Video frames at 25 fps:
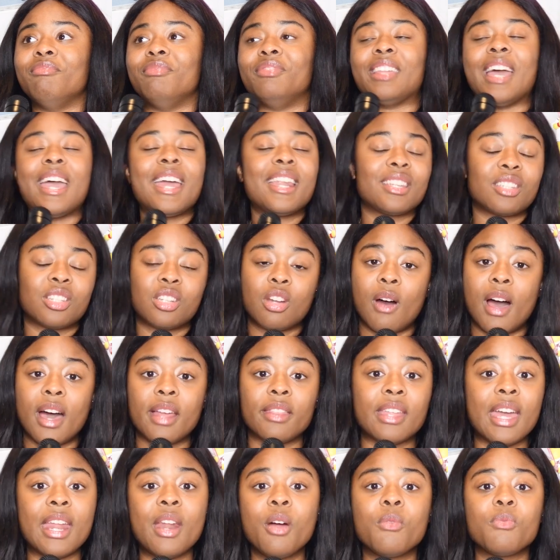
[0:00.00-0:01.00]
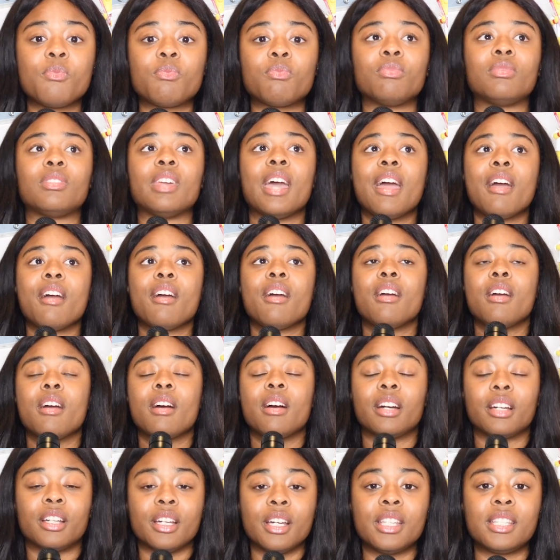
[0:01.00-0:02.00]
they just don't have, they don't they're
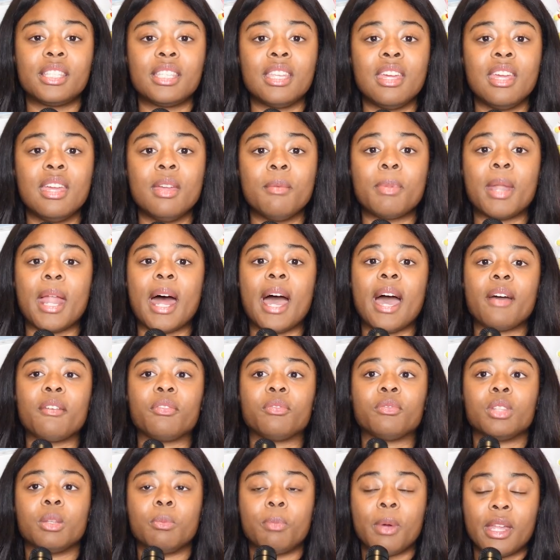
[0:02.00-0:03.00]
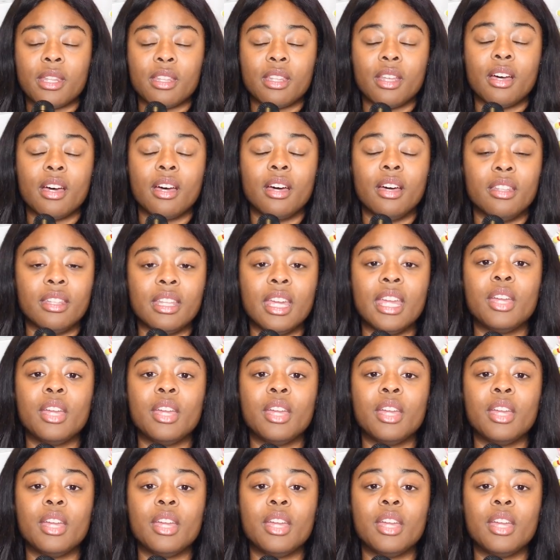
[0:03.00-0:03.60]
a good team, but I the the,